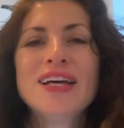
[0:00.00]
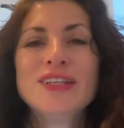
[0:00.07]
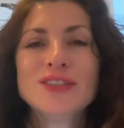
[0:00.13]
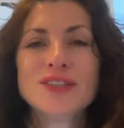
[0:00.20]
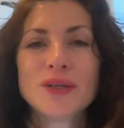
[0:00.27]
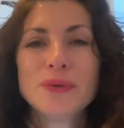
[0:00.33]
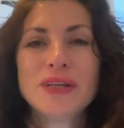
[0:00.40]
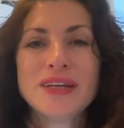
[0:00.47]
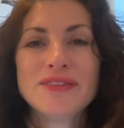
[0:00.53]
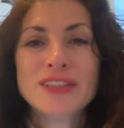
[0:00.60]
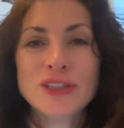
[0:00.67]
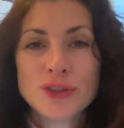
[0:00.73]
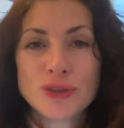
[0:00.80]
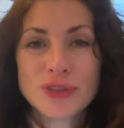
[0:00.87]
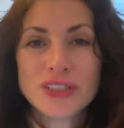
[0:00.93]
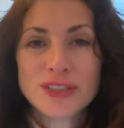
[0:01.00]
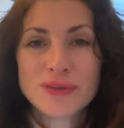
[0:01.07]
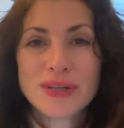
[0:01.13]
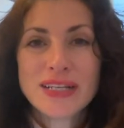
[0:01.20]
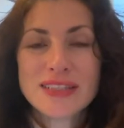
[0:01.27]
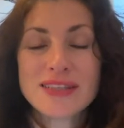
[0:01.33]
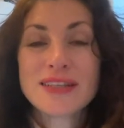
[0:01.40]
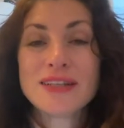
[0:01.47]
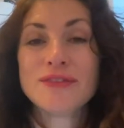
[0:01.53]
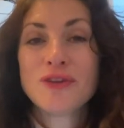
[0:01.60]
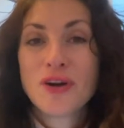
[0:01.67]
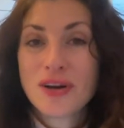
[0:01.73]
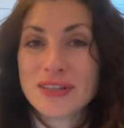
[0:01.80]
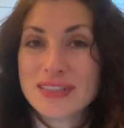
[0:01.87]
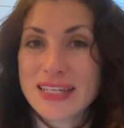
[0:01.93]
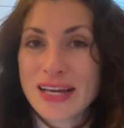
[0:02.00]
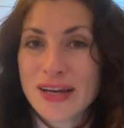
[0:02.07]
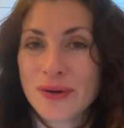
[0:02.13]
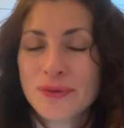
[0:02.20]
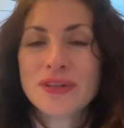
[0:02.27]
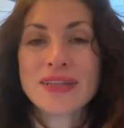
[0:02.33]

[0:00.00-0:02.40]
So we have interest rates that have gone down,